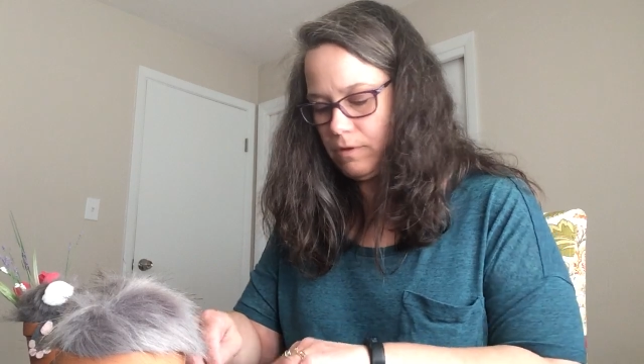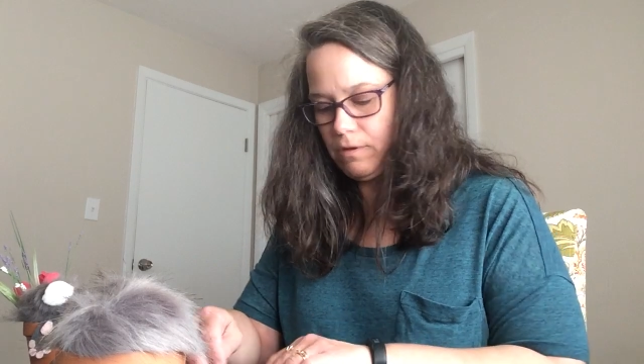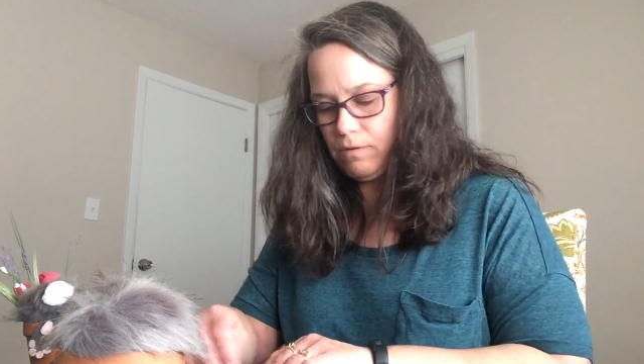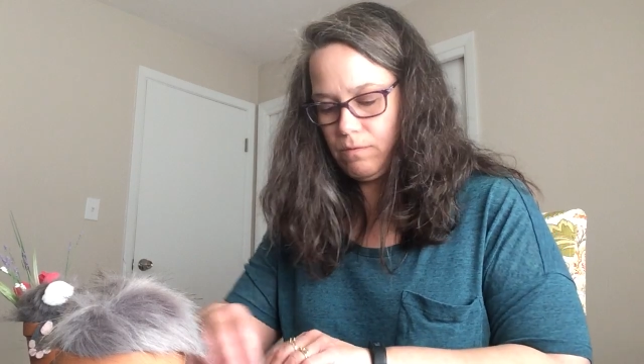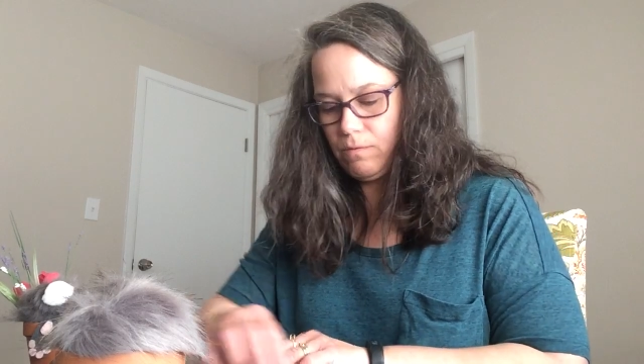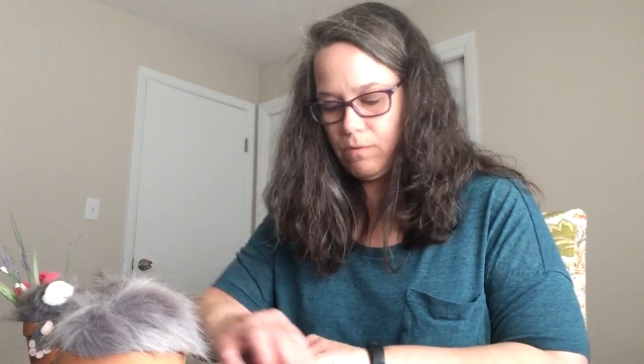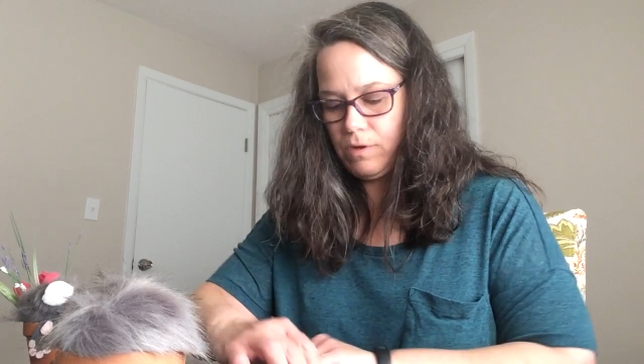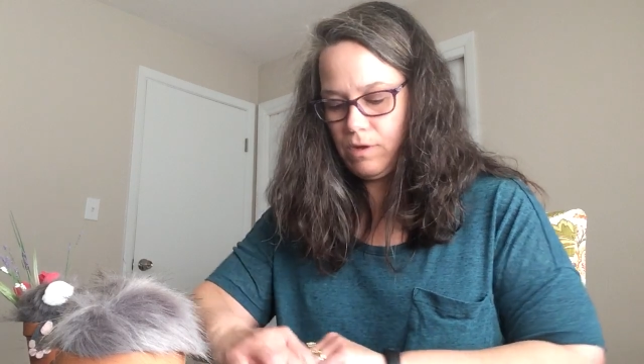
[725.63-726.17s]

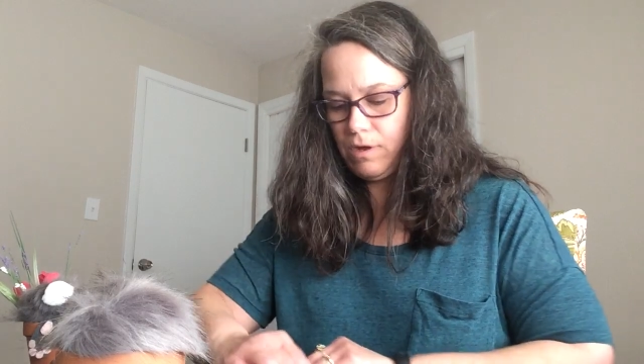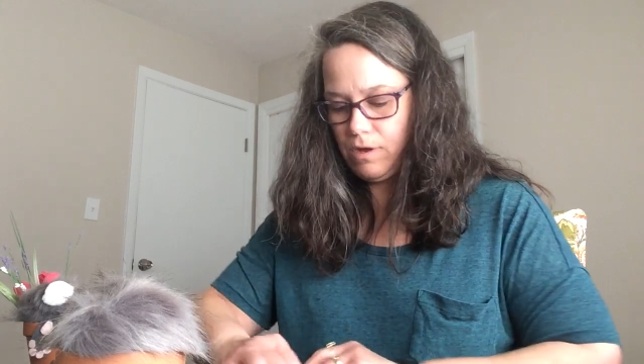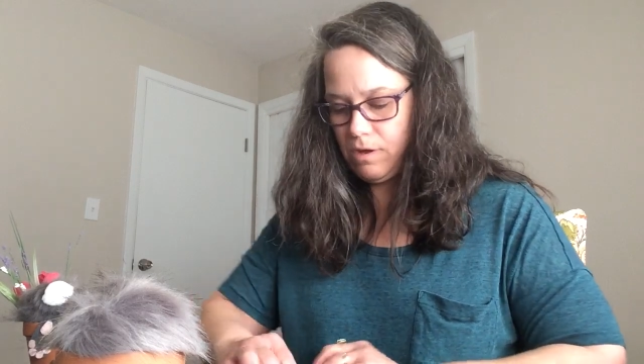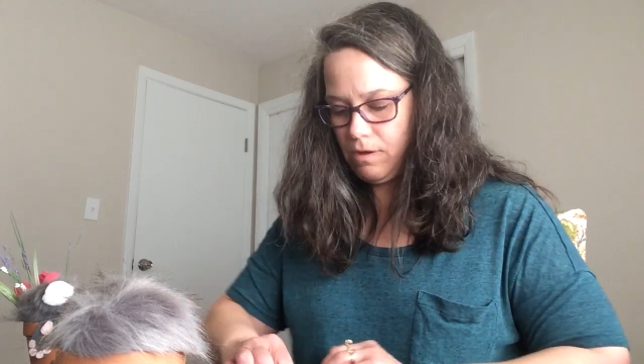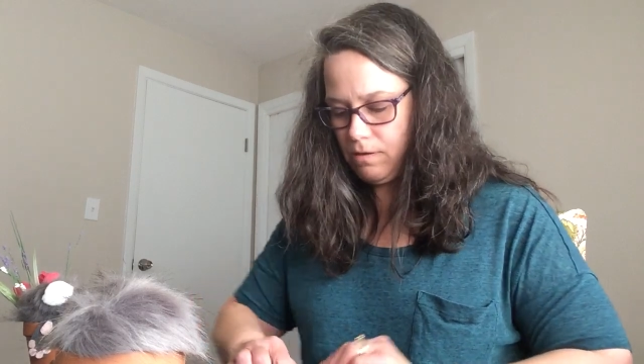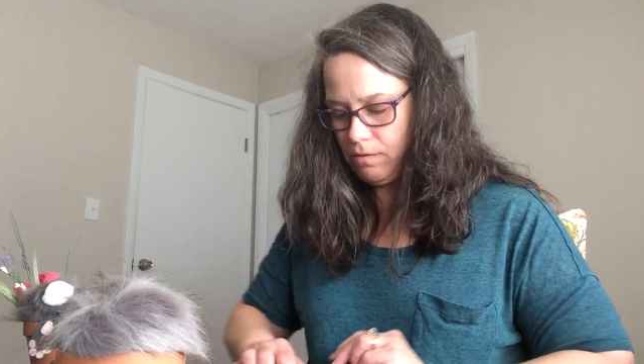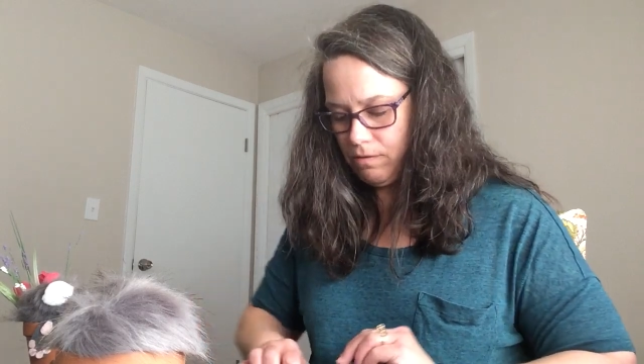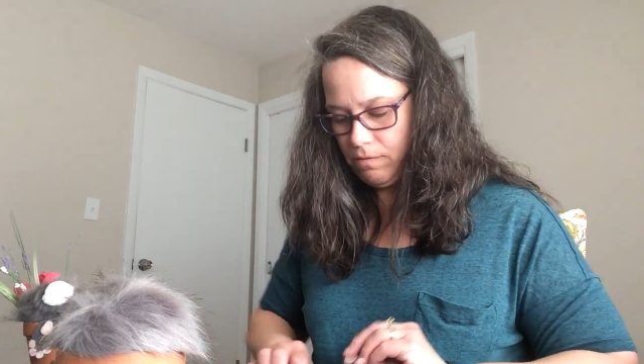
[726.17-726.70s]

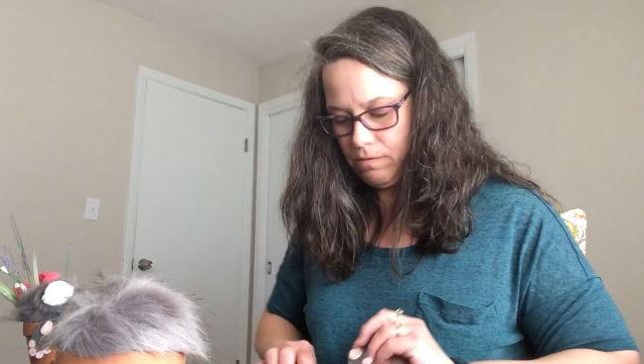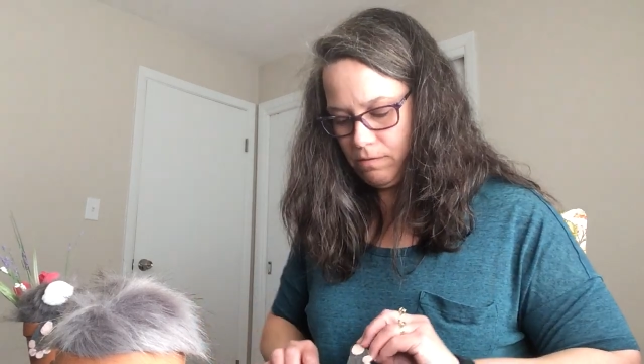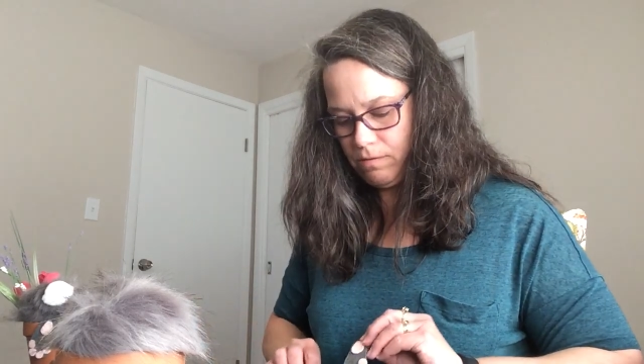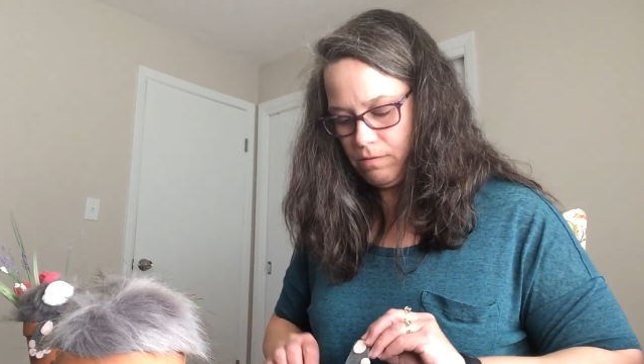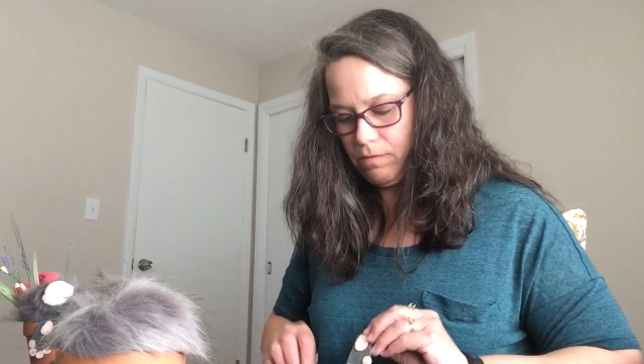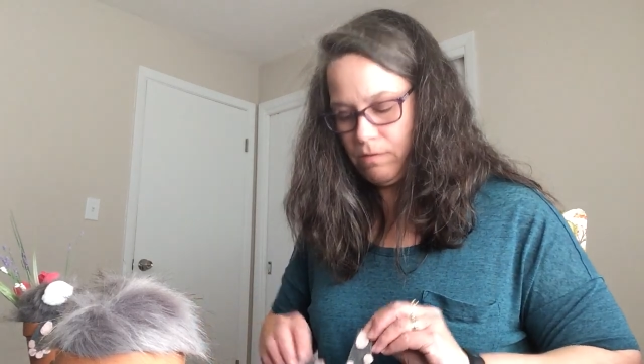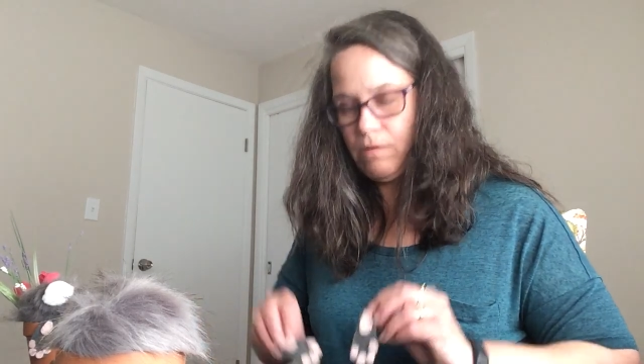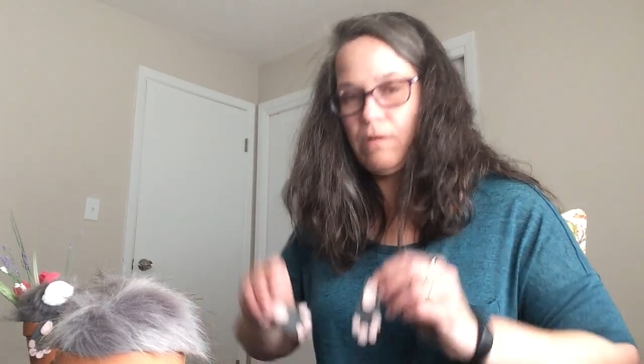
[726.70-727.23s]
Okay,
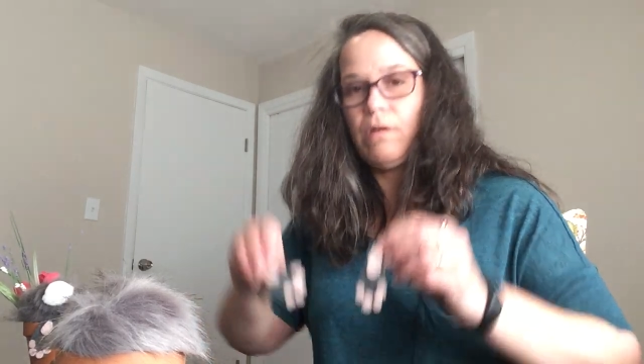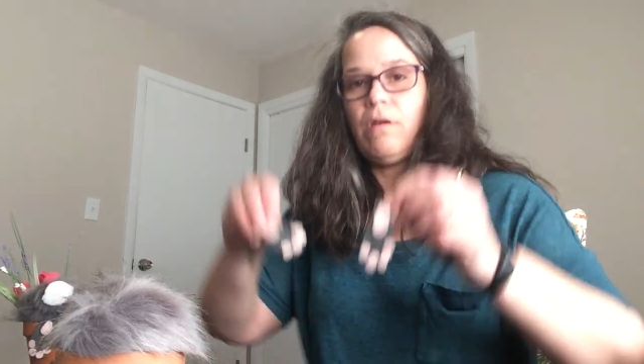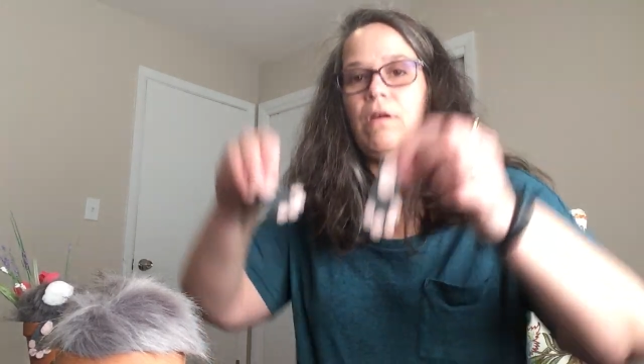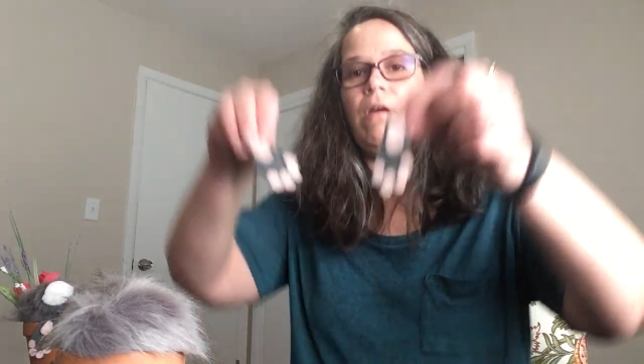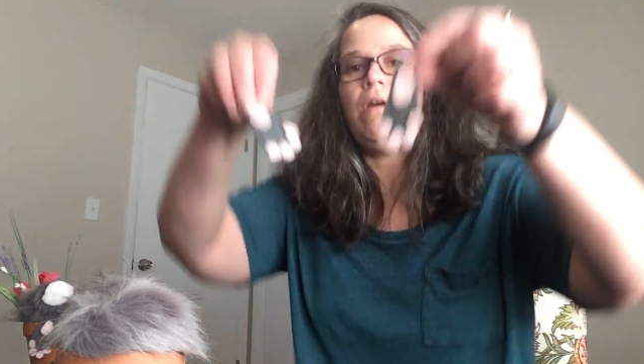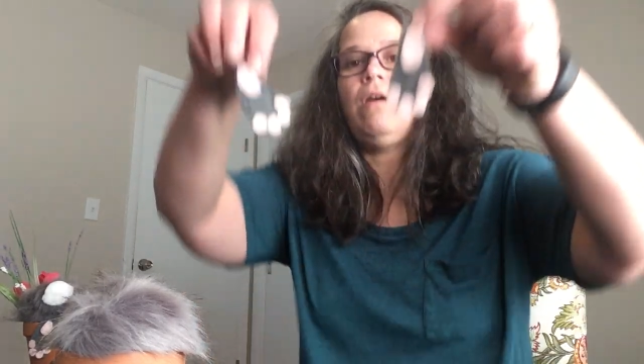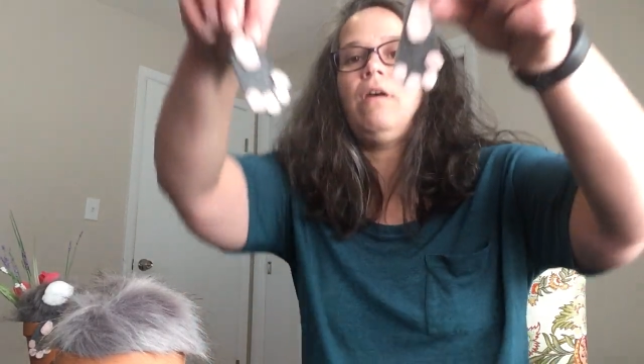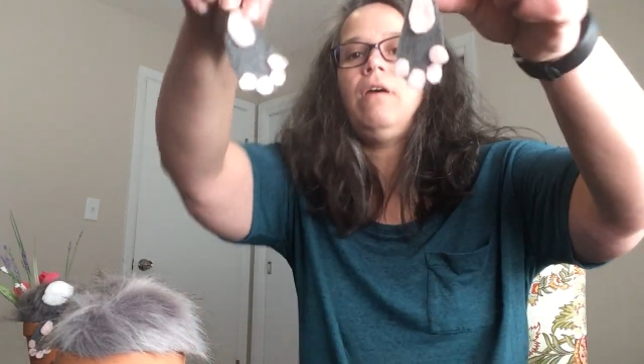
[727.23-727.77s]

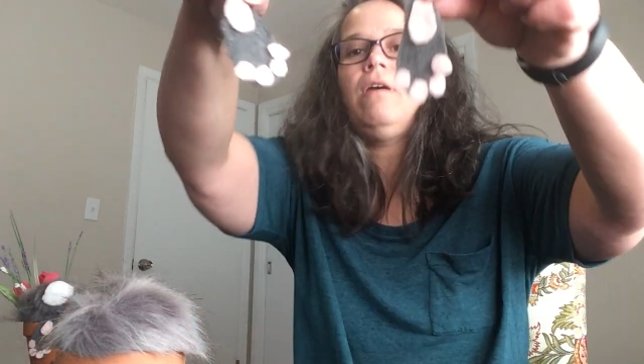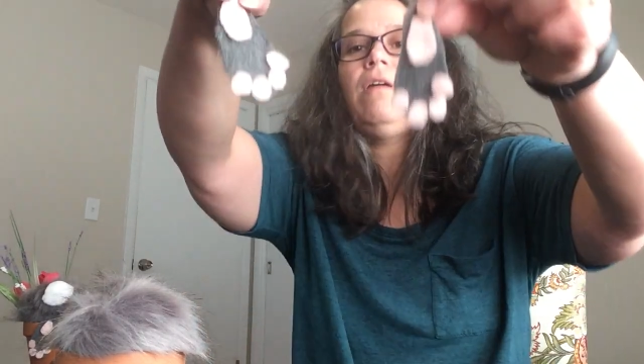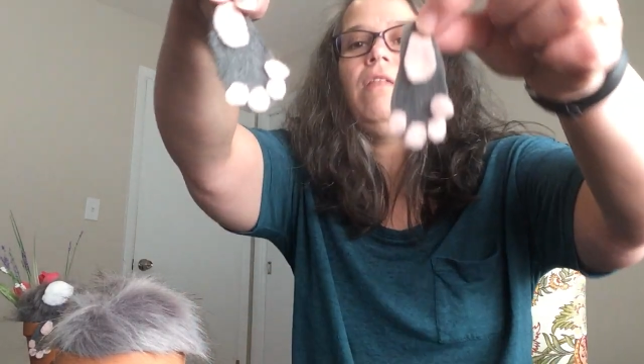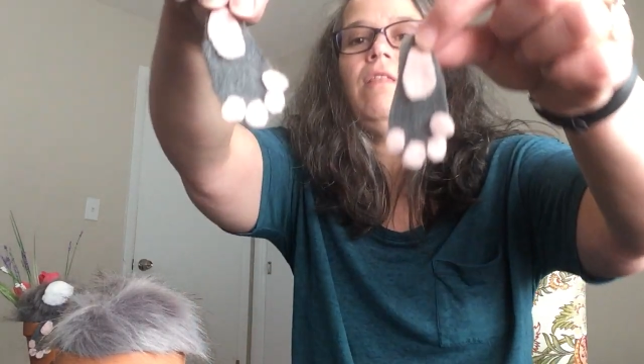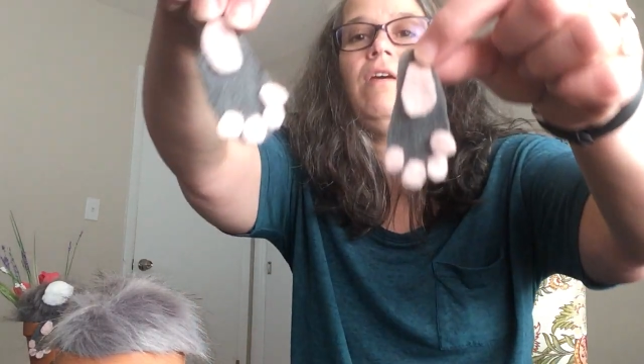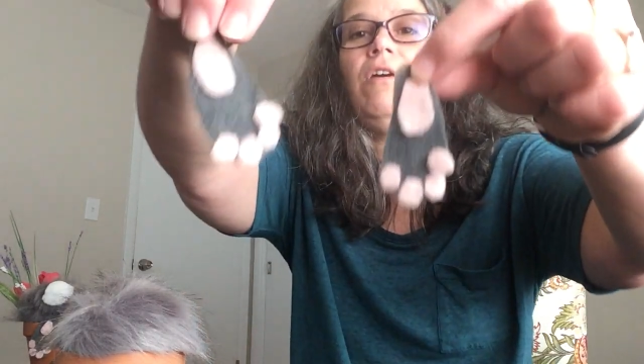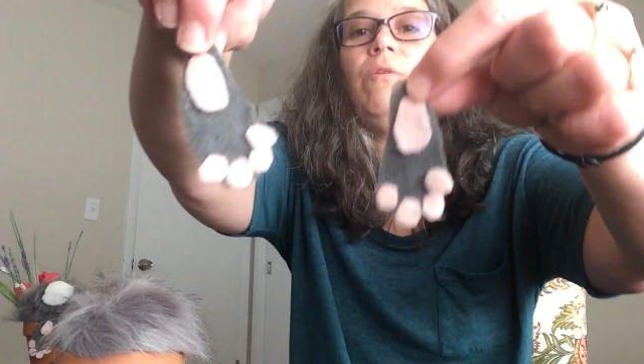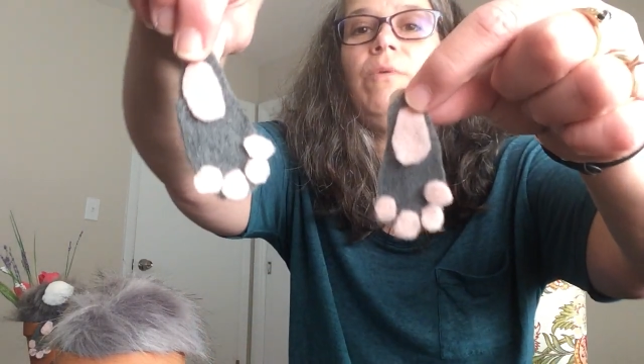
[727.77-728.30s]

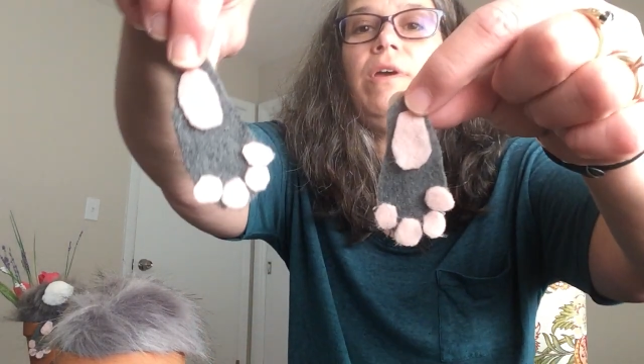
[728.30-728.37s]
there